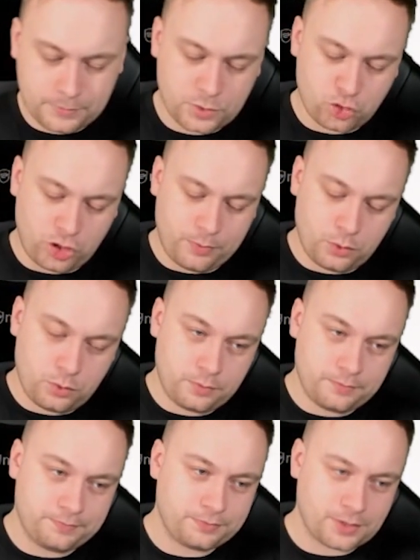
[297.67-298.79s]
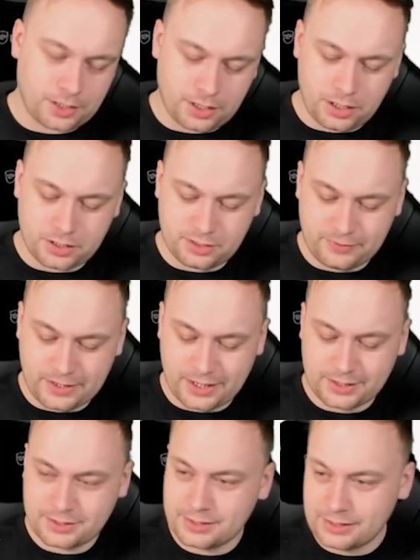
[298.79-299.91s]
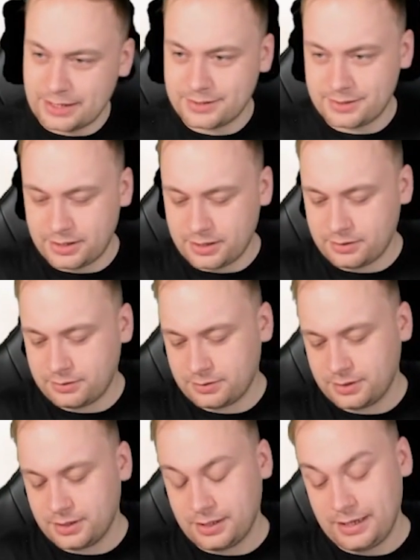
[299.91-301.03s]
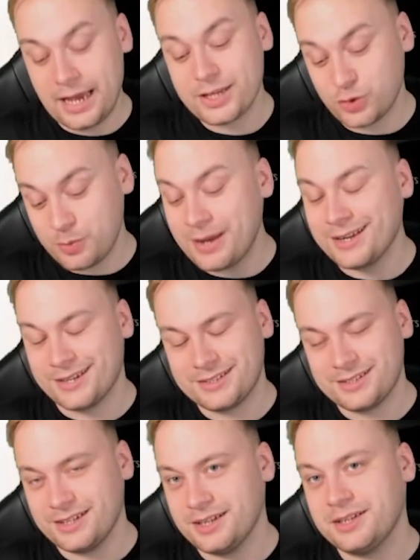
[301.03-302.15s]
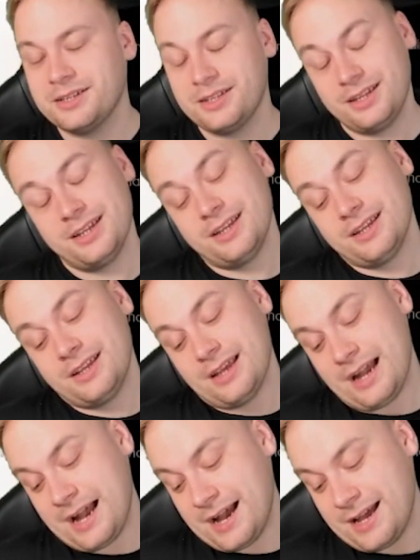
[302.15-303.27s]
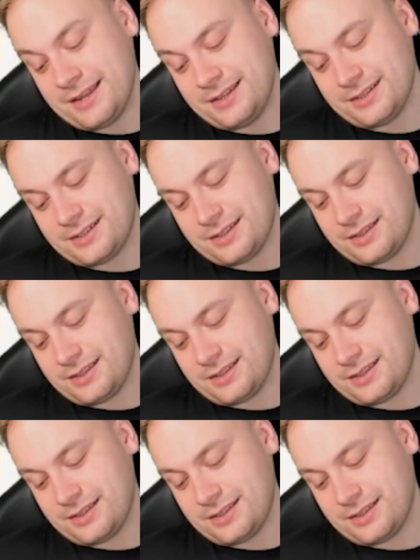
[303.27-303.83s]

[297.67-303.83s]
triple artifact, Lancia. Yes, we main Lancia. And